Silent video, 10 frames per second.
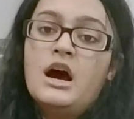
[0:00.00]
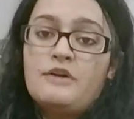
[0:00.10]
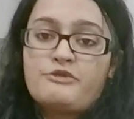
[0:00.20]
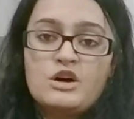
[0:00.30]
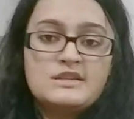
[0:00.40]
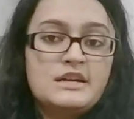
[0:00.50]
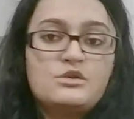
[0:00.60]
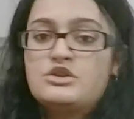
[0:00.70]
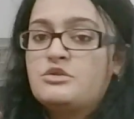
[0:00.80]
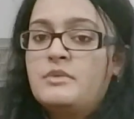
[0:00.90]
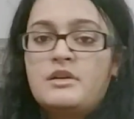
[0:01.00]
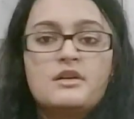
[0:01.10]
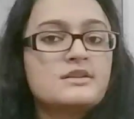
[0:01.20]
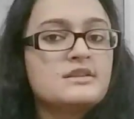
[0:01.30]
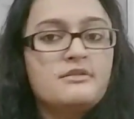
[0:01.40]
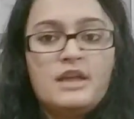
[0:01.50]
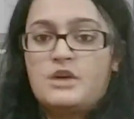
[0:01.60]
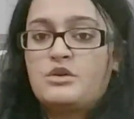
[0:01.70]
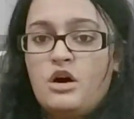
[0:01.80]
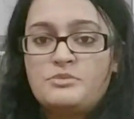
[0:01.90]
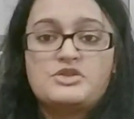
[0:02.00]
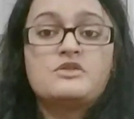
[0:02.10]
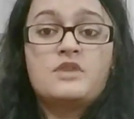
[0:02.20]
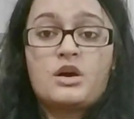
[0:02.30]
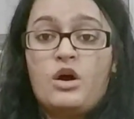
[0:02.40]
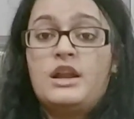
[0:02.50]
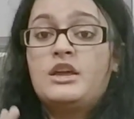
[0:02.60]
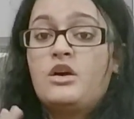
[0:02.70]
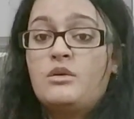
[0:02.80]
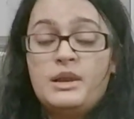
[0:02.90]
Of course, I told you mirror is a very good option. Recording your